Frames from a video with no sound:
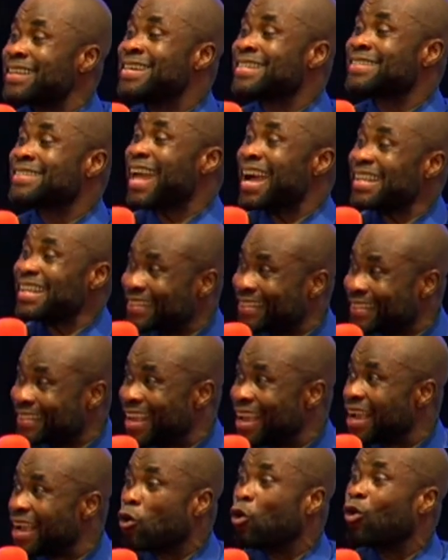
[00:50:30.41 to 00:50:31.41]
that
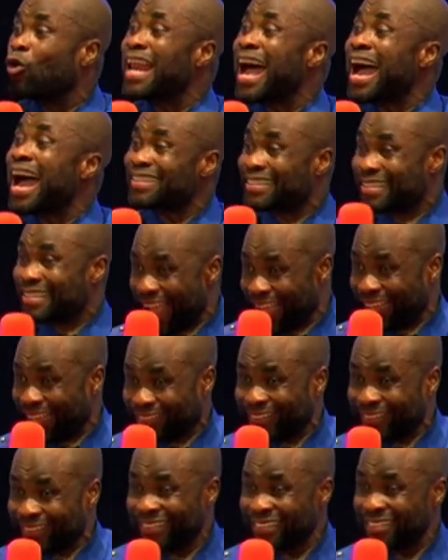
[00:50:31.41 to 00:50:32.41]
singular death,